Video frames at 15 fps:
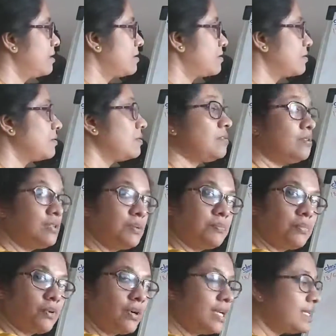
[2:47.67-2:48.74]
So the
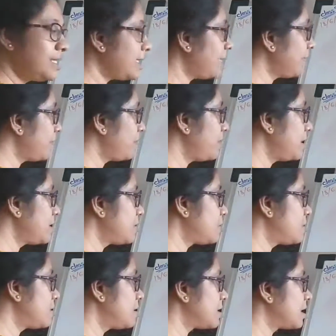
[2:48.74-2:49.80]
point at which
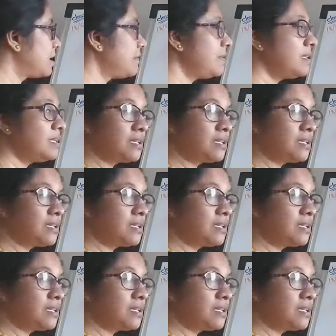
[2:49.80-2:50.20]
the given